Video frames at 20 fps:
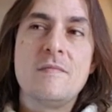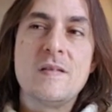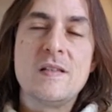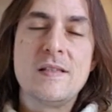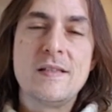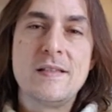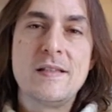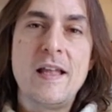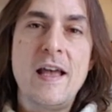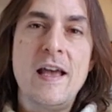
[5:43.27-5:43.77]

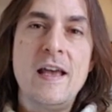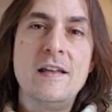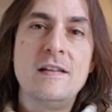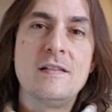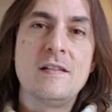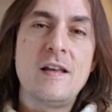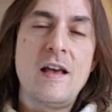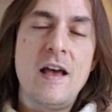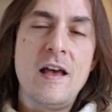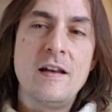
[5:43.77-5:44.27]

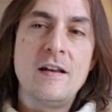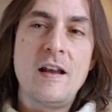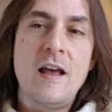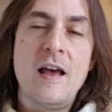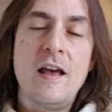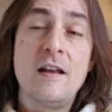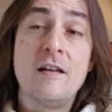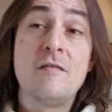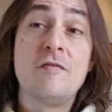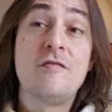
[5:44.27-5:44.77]
state
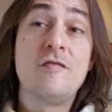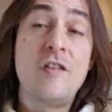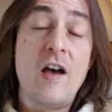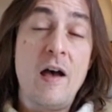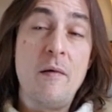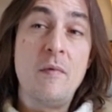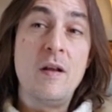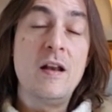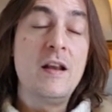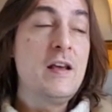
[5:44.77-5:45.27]
and
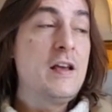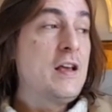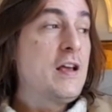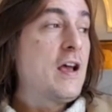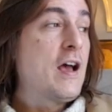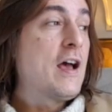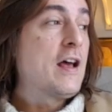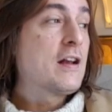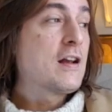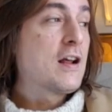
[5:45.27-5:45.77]

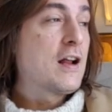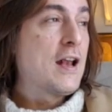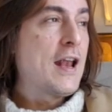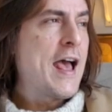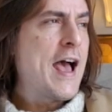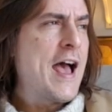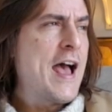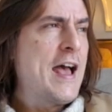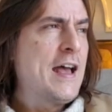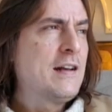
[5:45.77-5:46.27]
family and
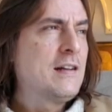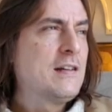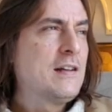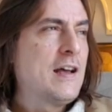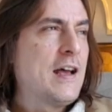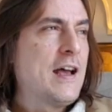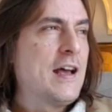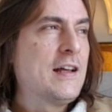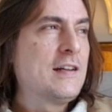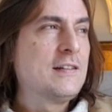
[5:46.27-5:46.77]
clan
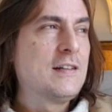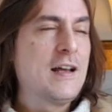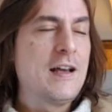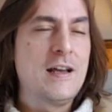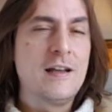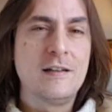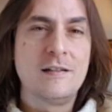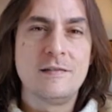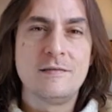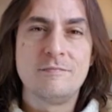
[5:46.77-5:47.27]

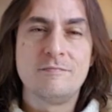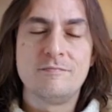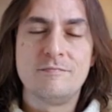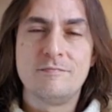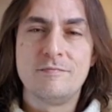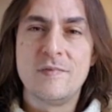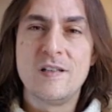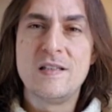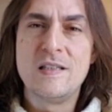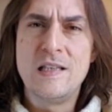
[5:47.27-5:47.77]
and
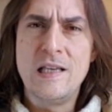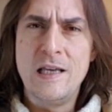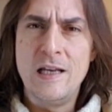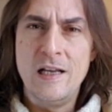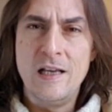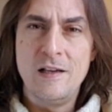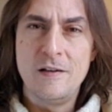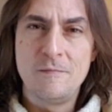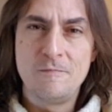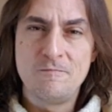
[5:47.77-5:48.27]

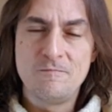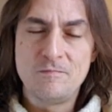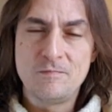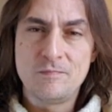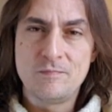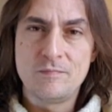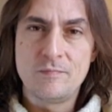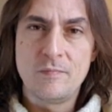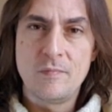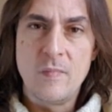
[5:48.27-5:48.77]
city.
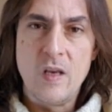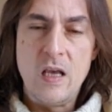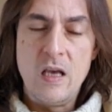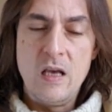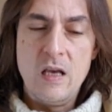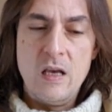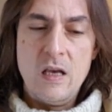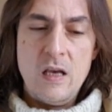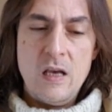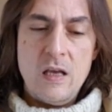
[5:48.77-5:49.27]

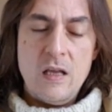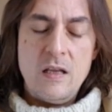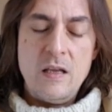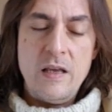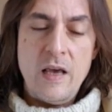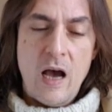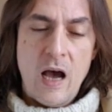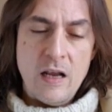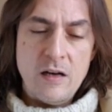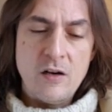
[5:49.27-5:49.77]

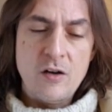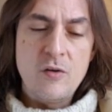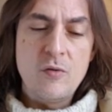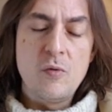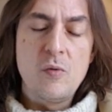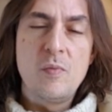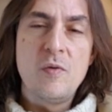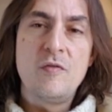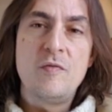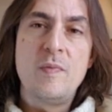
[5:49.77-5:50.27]
The other
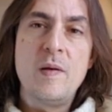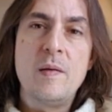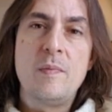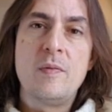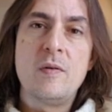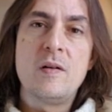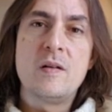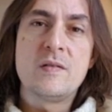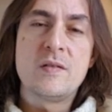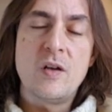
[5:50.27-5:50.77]
group of
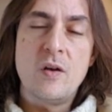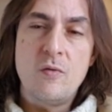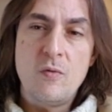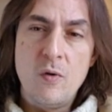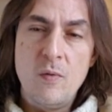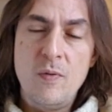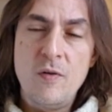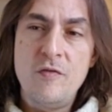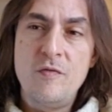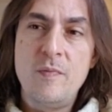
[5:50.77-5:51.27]
people is a
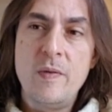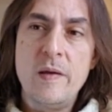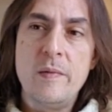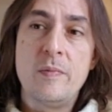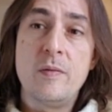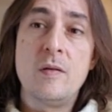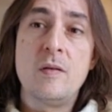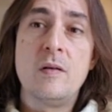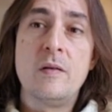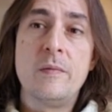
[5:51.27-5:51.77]
group of
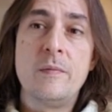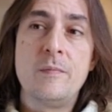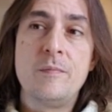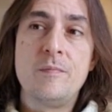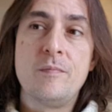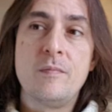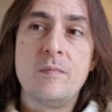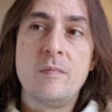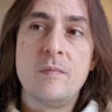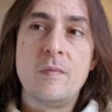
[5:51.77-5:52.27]
people
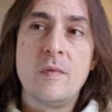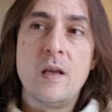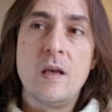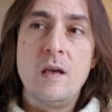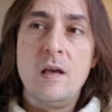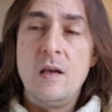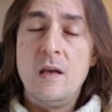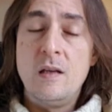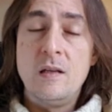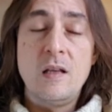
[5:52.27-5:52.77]

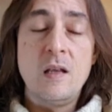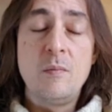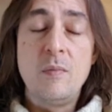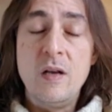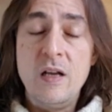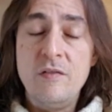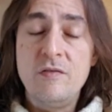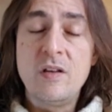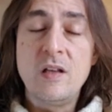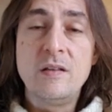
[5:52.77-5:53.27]
that
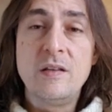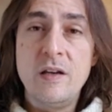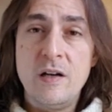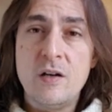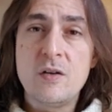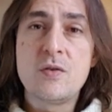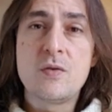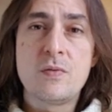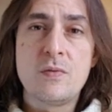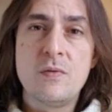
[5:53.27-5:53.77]
believe that
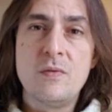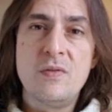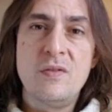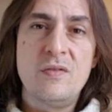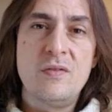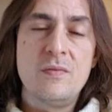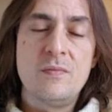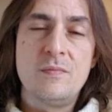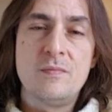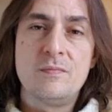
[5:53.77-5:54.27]
their truth
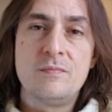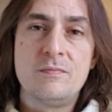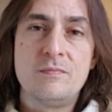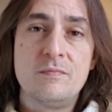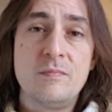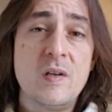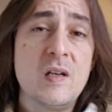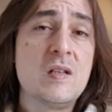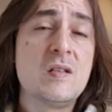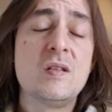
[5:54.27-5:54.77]

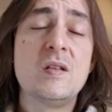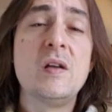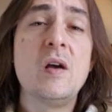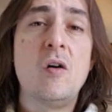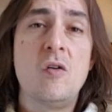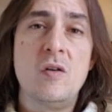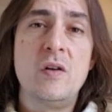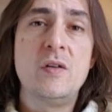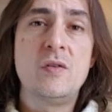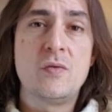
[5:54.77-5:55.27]
is the
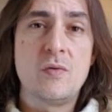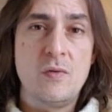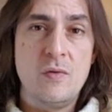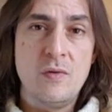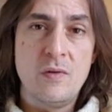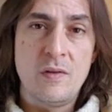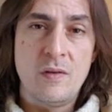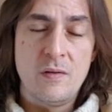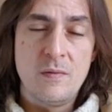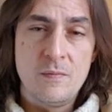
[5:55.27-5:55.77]
only
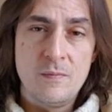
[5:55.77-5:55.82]
truth